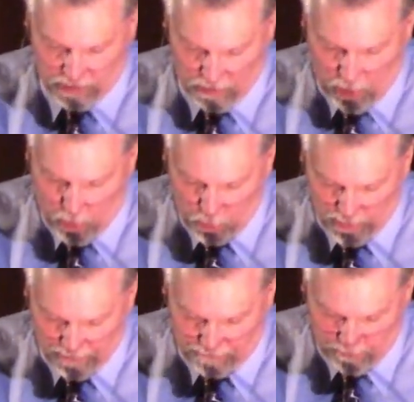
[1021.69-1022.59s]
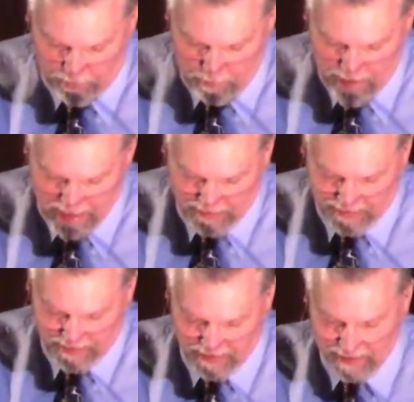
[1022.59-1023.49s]
slowly from the
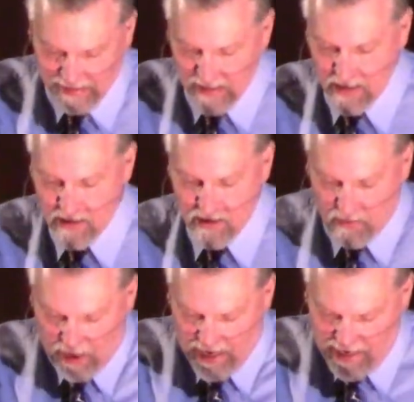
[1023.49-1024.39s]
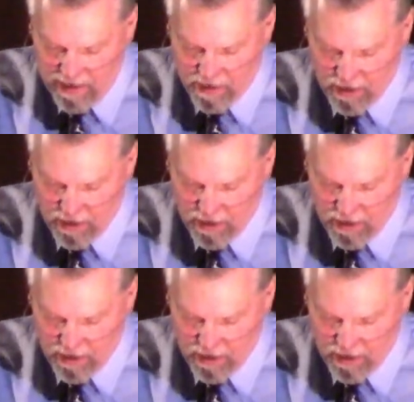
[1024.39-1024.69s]
mist. Strange